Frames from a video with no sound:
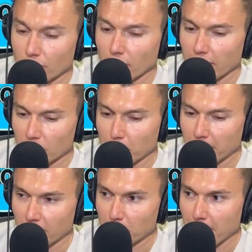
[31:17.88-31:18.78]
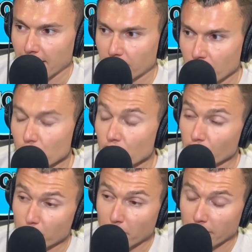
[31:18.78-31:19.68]
let's spin this back to you. You
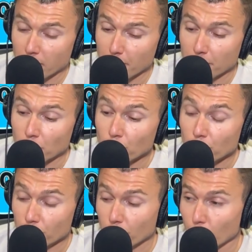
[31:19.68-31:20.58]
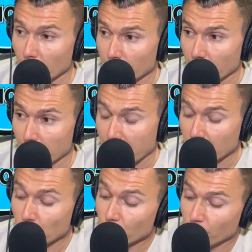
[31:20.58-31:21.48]
just brought it up. You used to work for the man. You
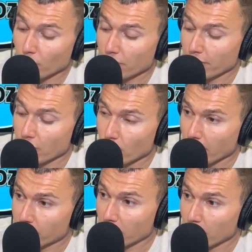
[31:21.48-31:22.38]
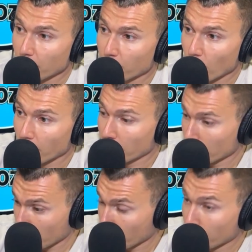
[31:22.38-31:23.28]
used to work for the UFC before
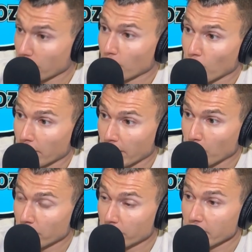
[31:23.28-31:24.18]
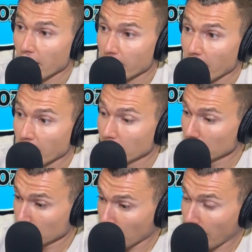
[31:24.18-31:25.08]
you started working with
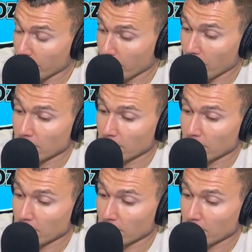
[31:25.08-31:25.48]
CAA as a